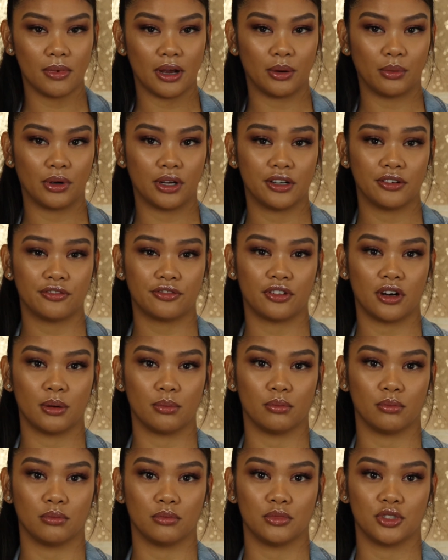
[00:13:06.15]
I went
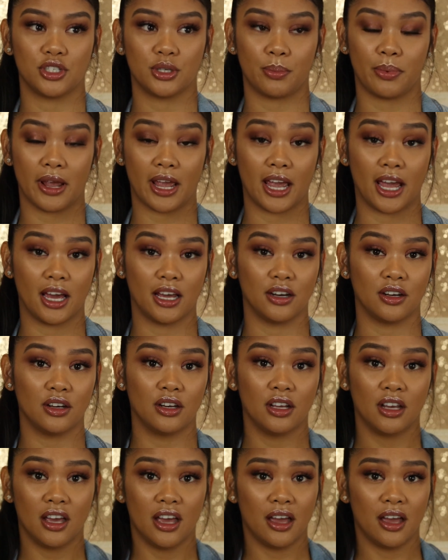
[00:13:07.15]
from Japan,